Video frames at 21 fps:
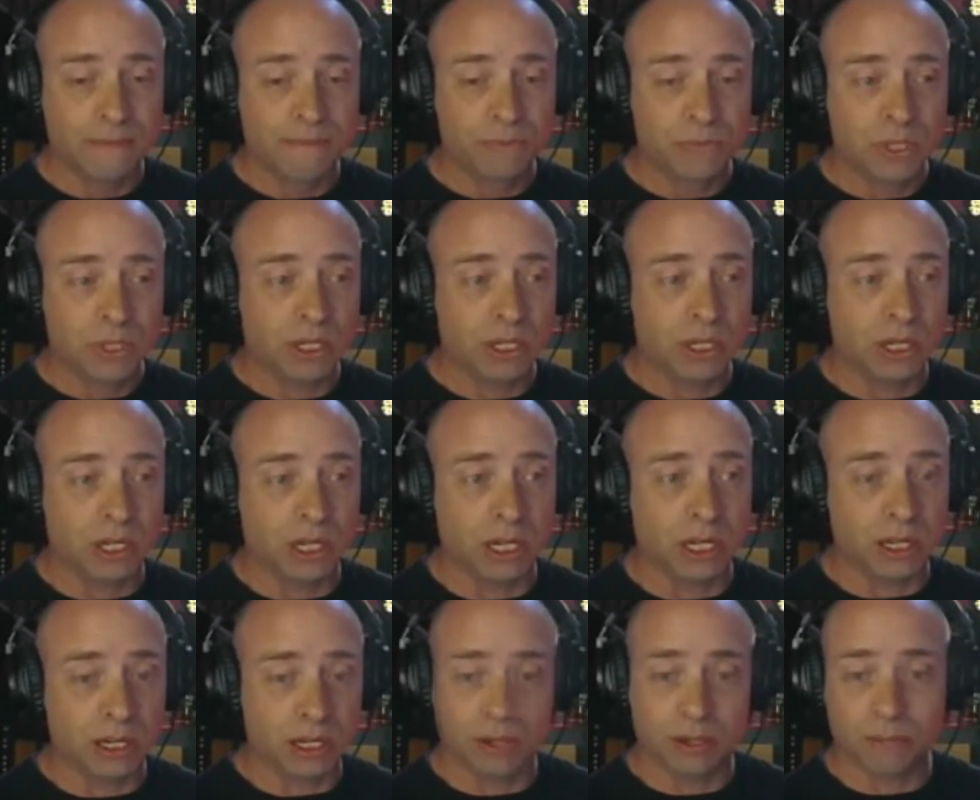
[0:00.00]

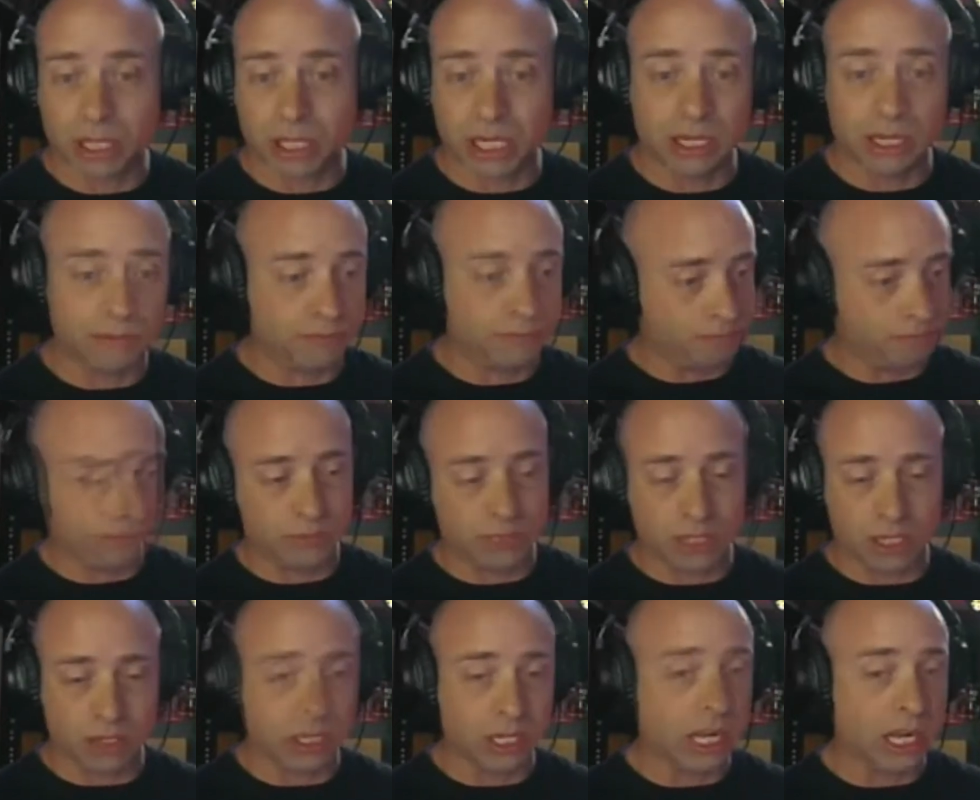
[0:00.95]
on my
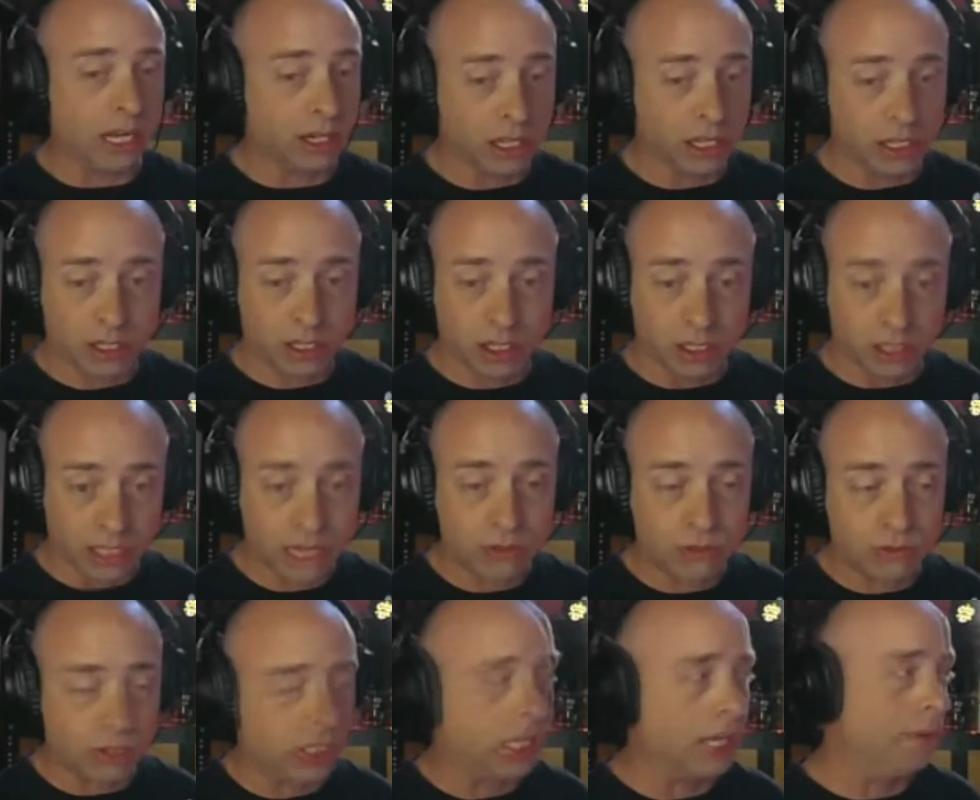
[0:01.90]
not on an electric
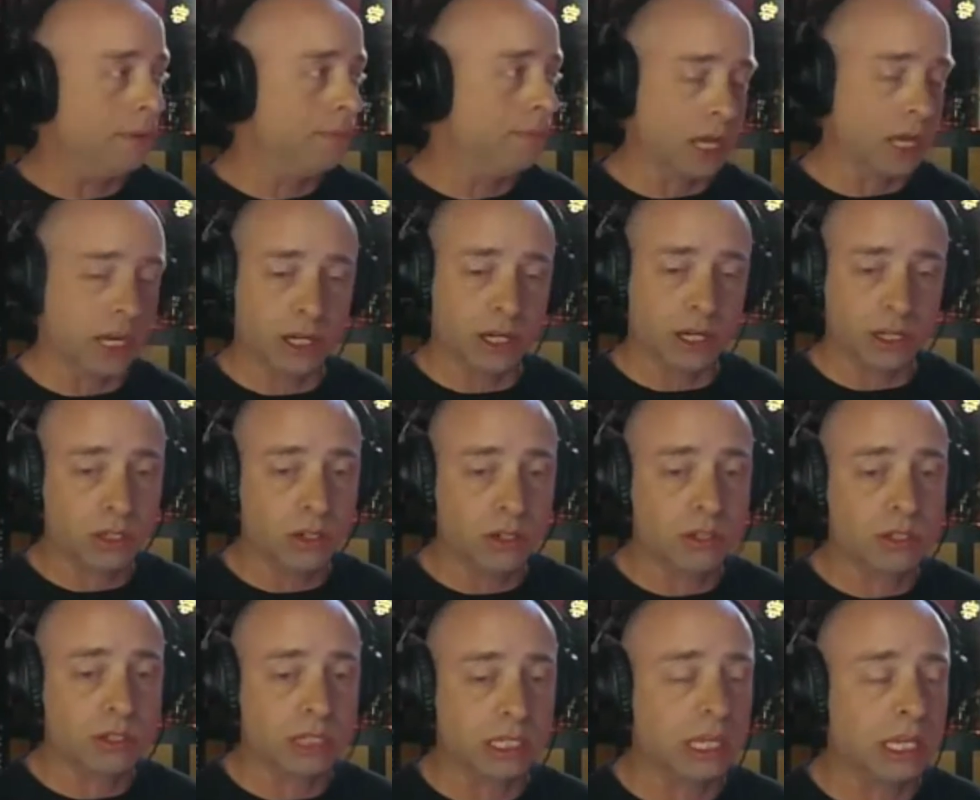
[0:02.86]
kit but on an acoustic
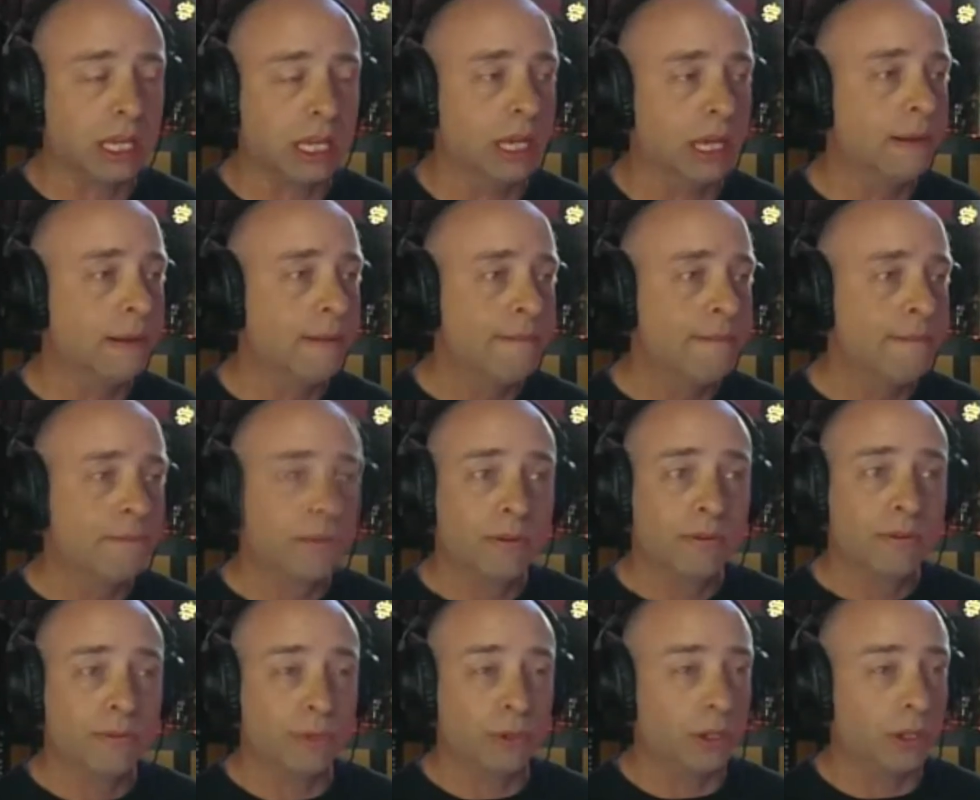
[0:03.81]
kit
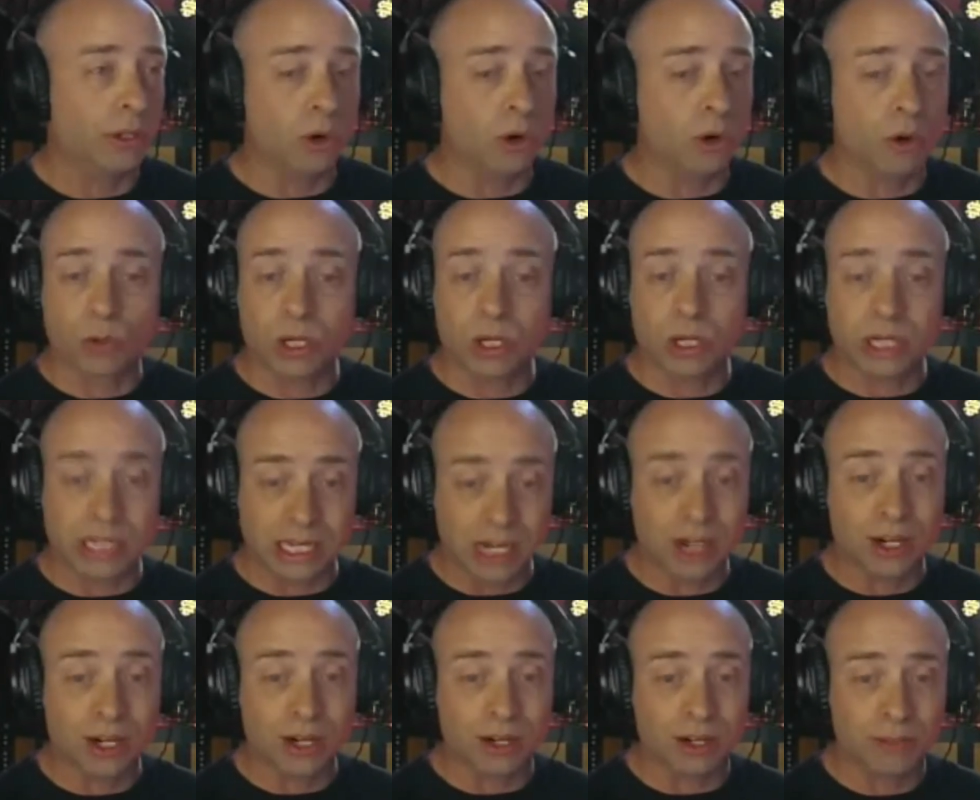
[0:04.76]
for over a year
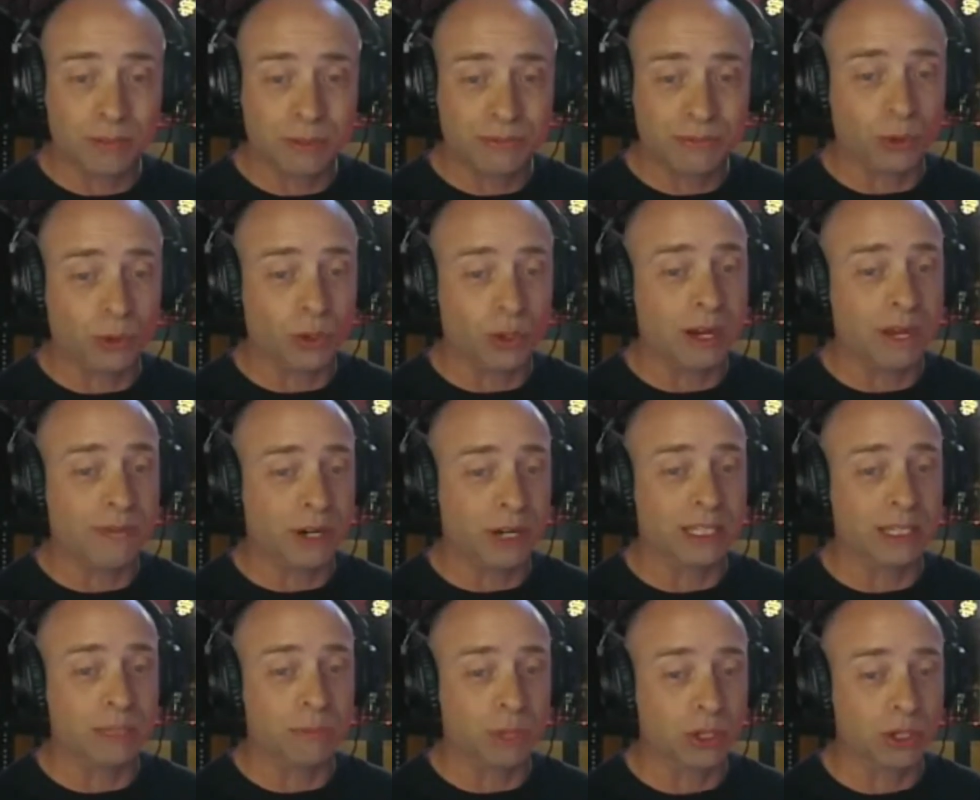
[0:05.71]
before I finally broke a
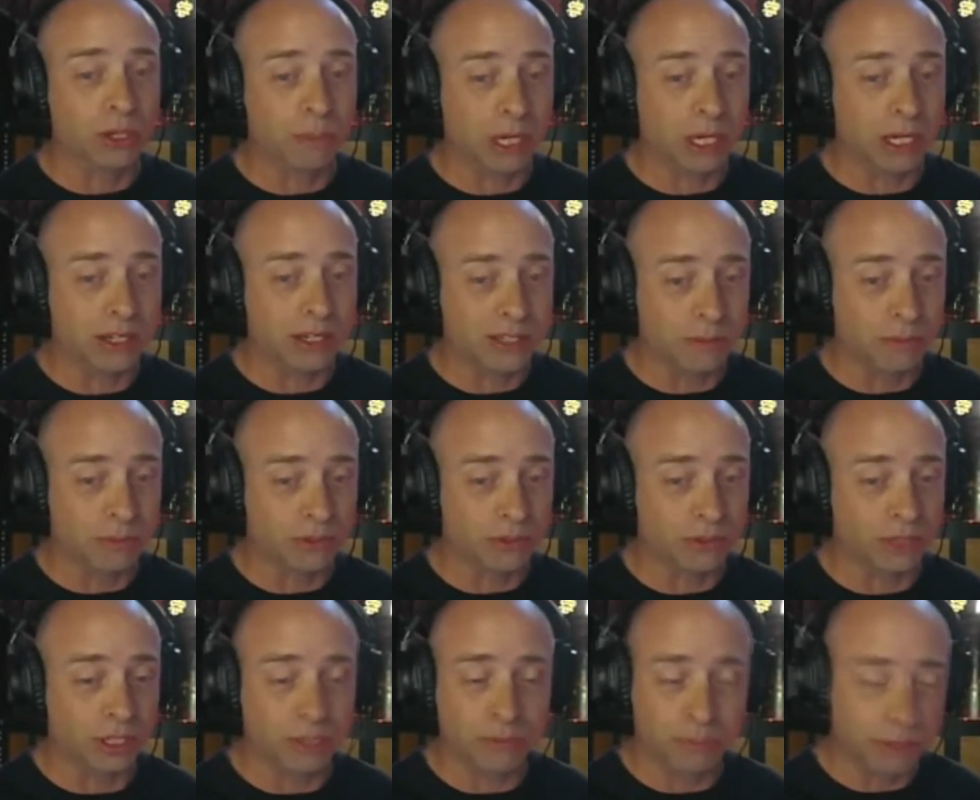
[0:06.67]
pair of cymbals, or
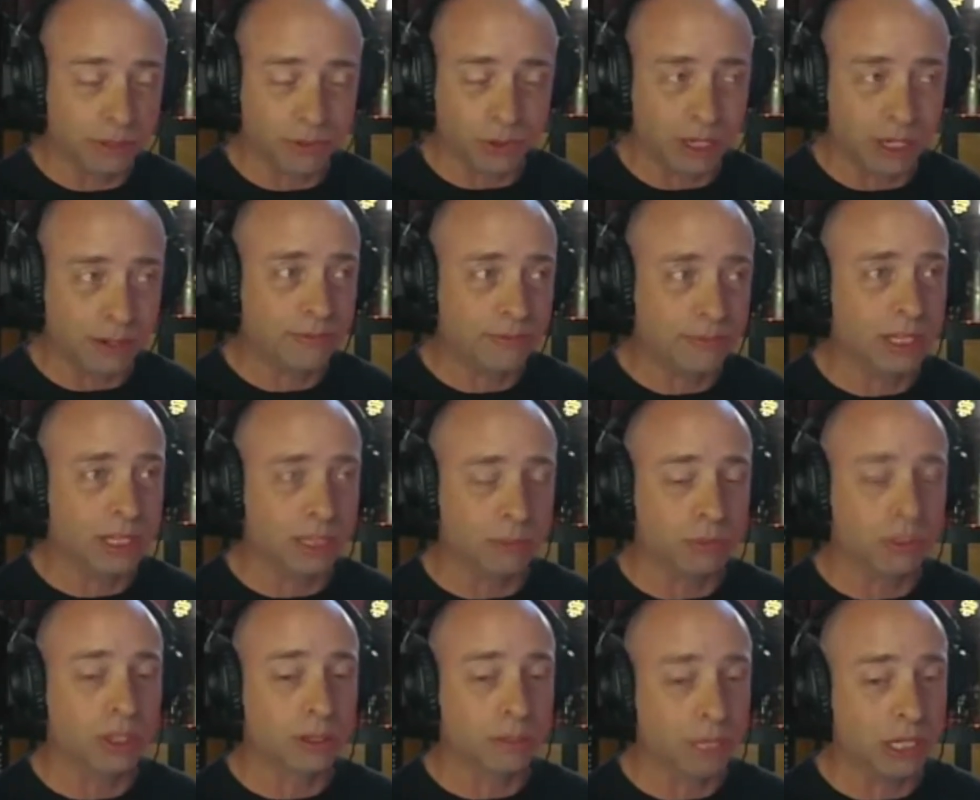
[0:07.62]
before I finally broke a pair
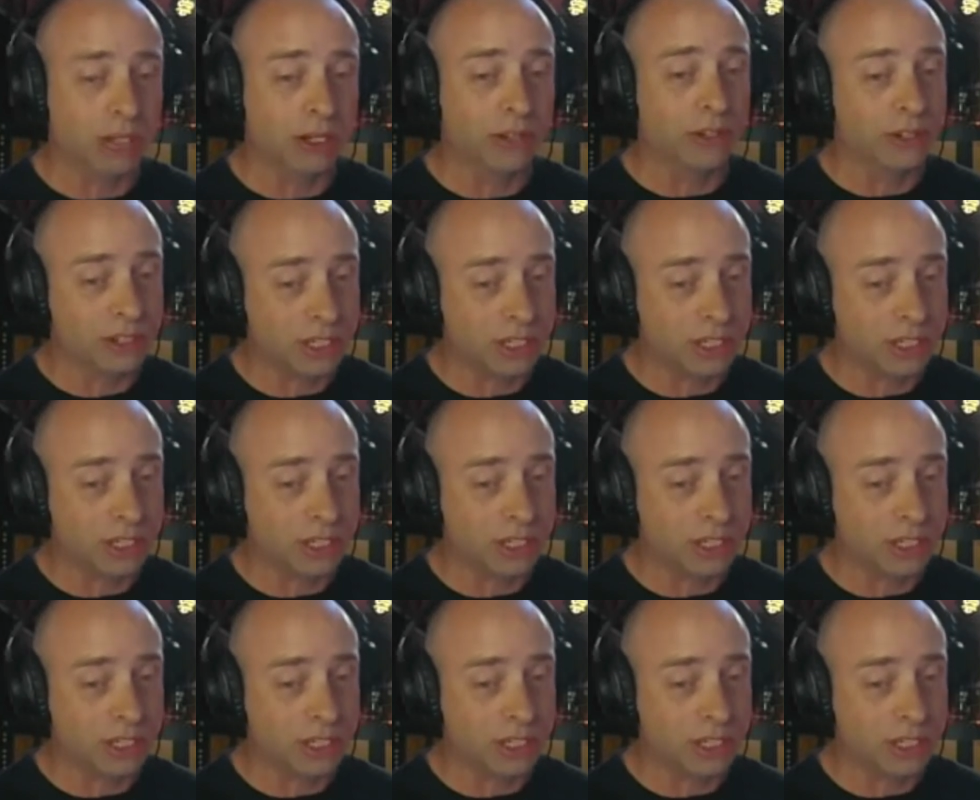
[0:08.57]
of their sticks.